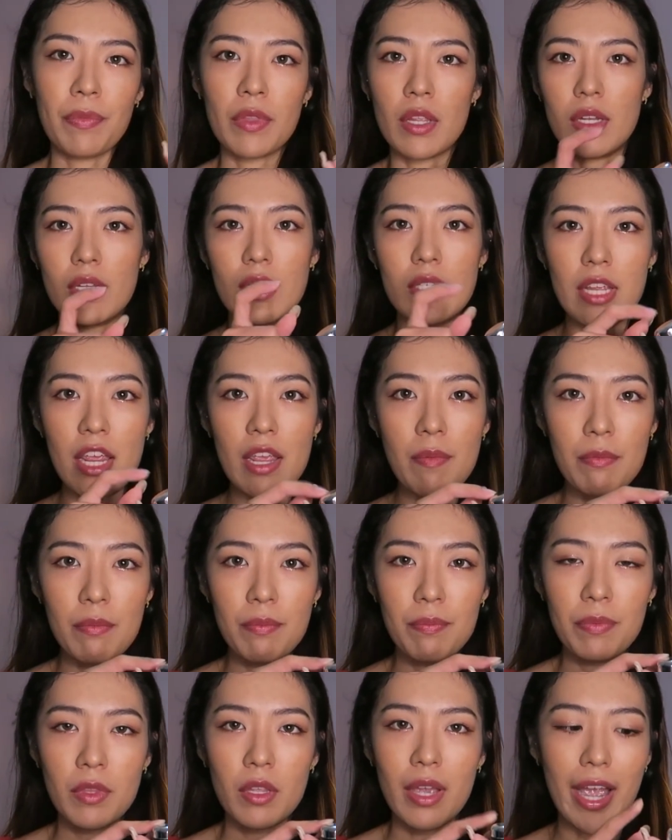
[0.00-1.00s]
the same
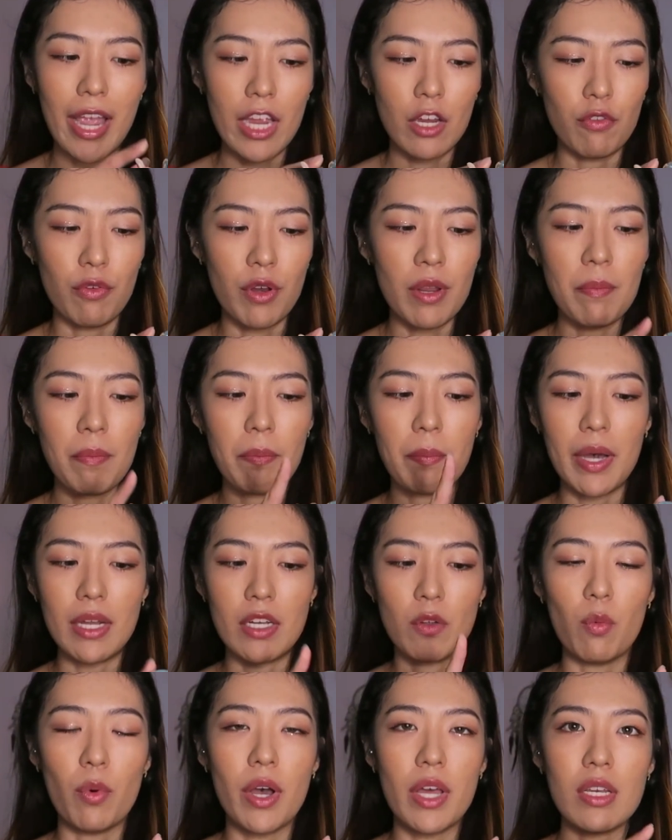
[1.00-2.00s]
eye cream, but
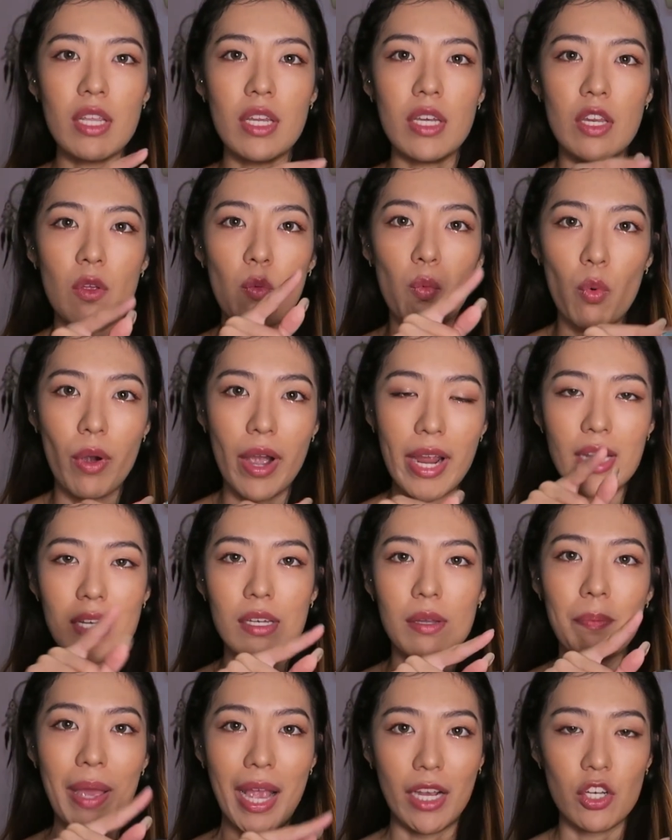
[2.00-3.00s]
the one in the white
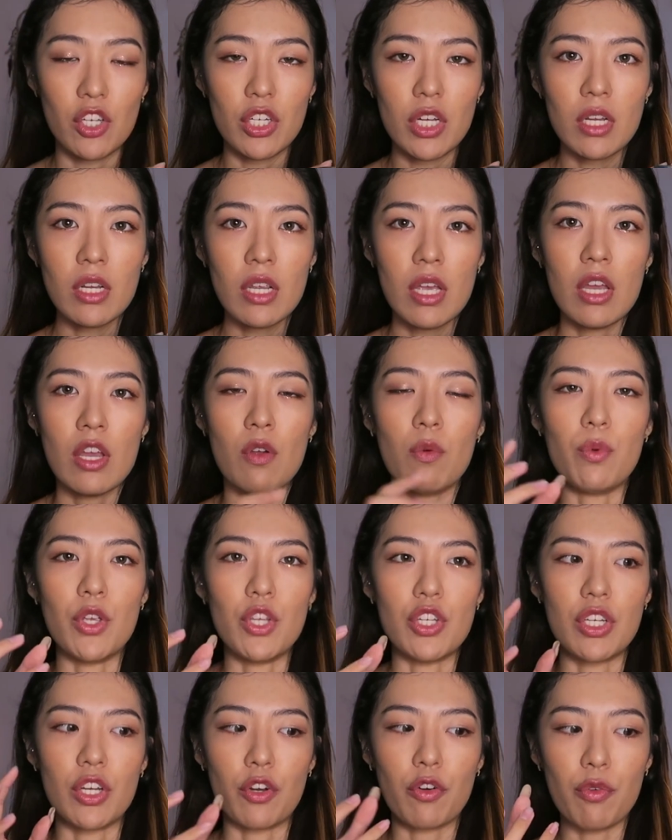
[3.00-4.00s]
packaging,
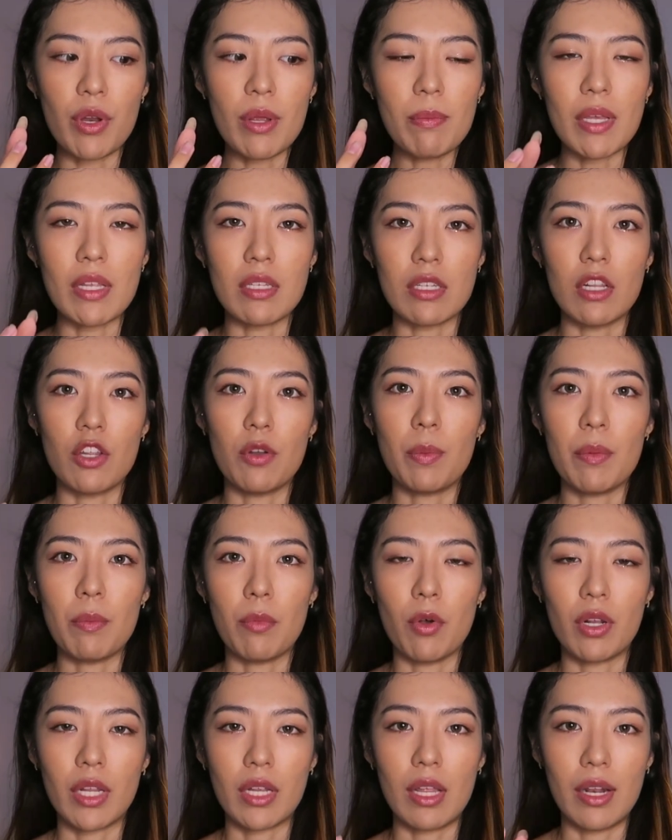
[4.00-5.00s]
which the cream is a little bit
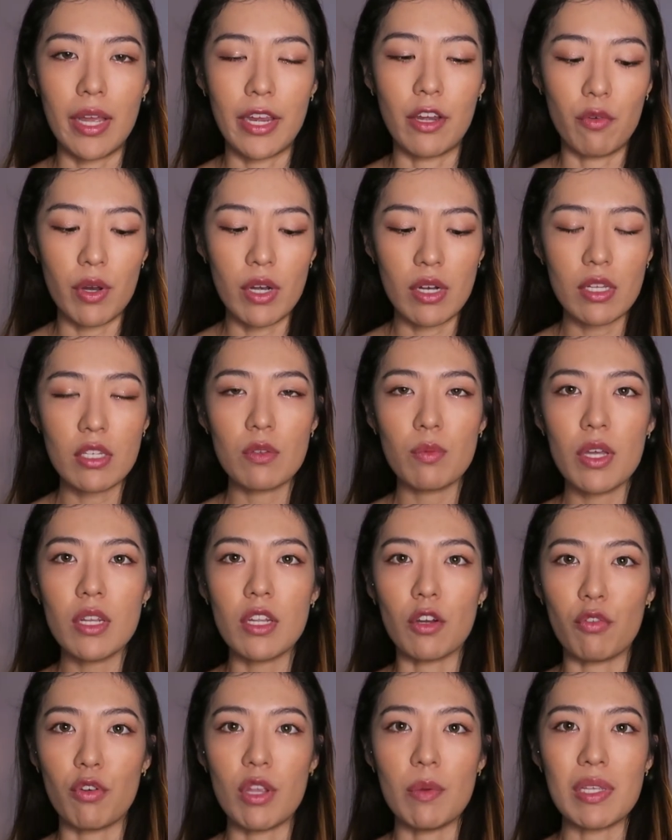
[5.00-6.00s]
more like a light green. This one, the
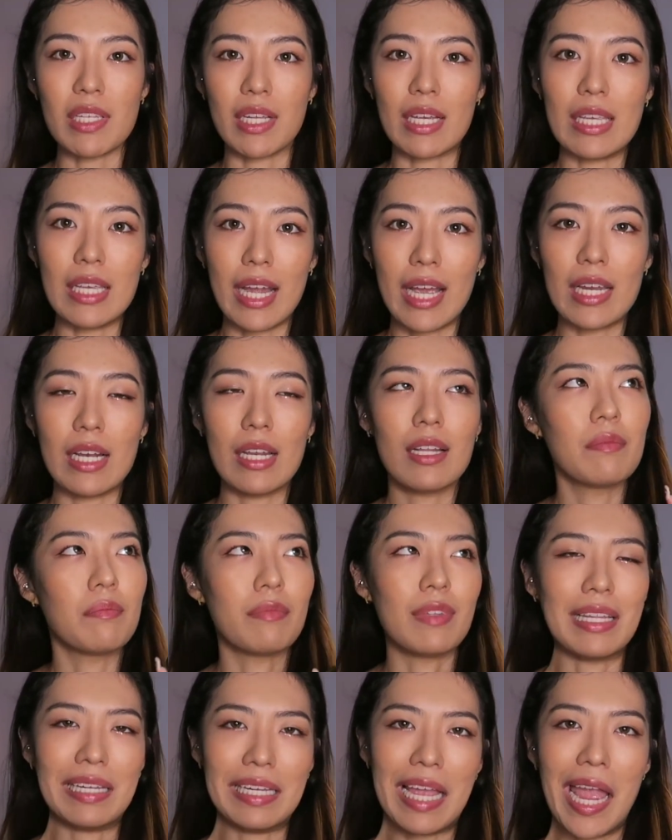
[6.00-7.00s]
cream is like a
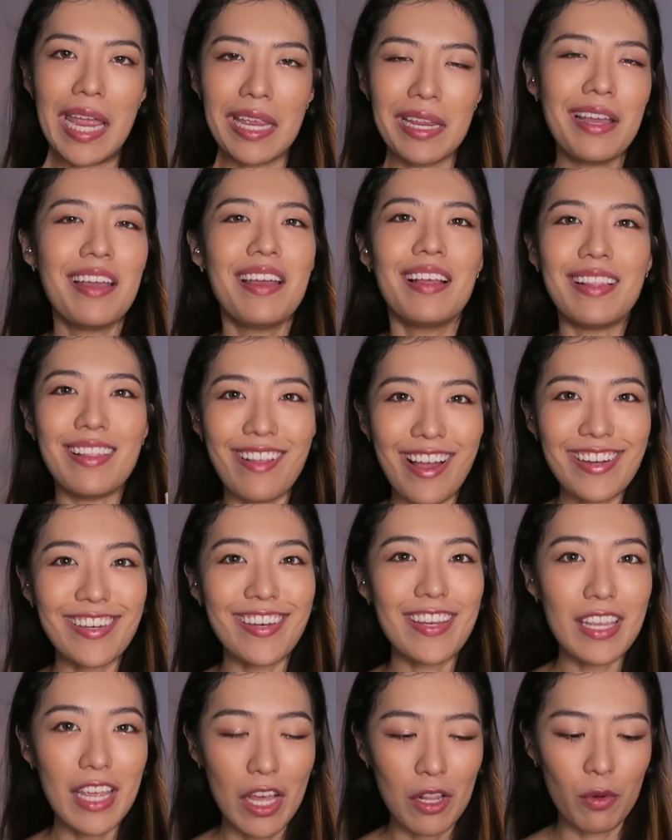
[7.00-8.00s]
light
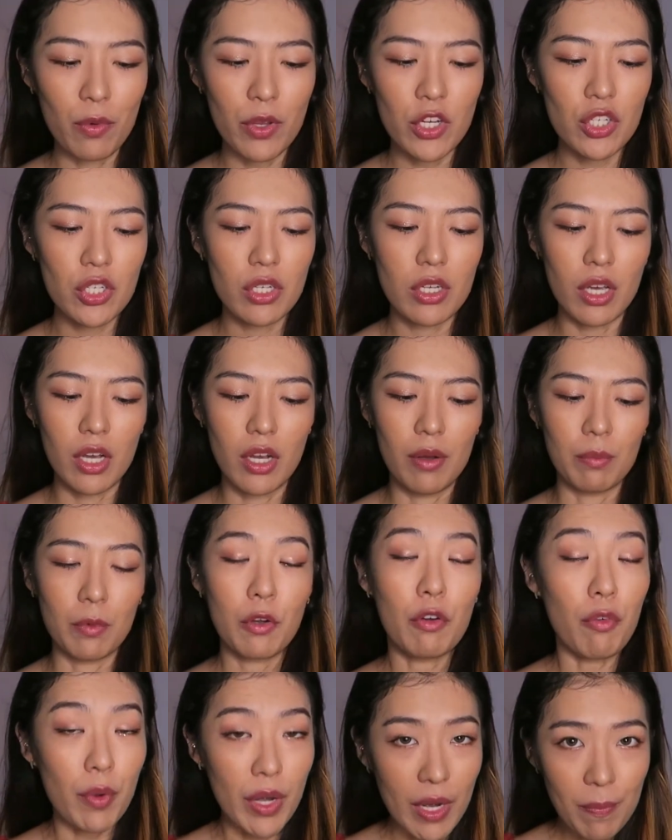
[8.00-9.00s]
yellowish
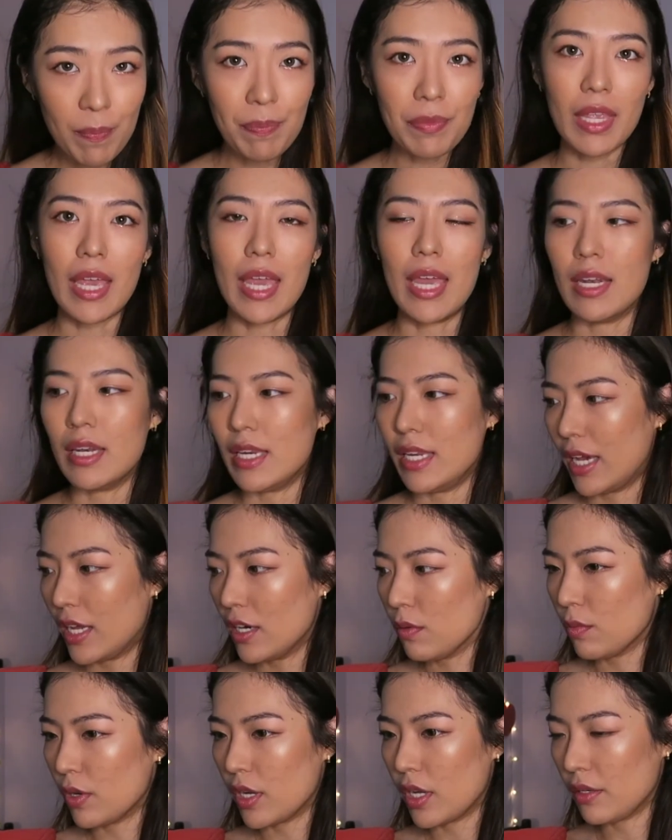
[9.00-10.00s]
cream, and the
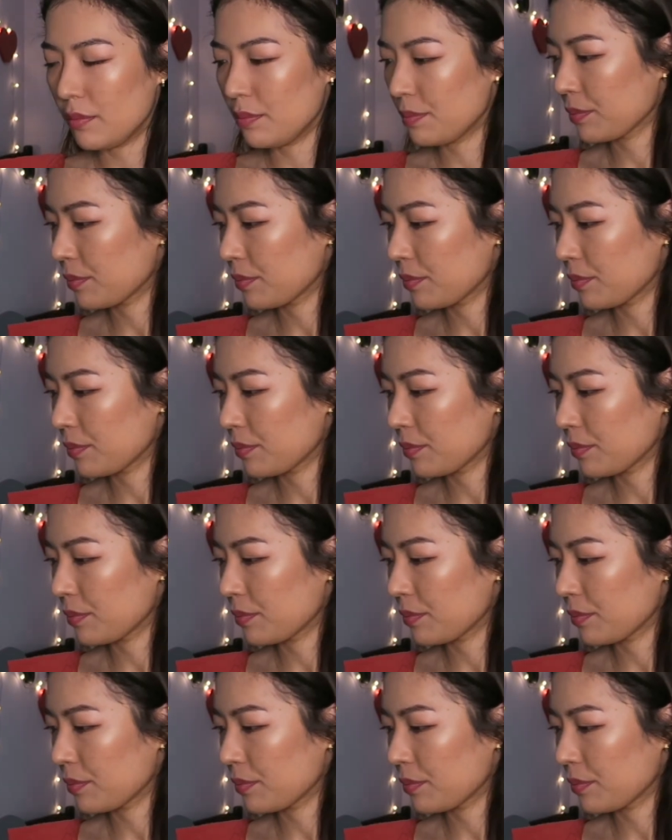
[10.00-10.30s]
other one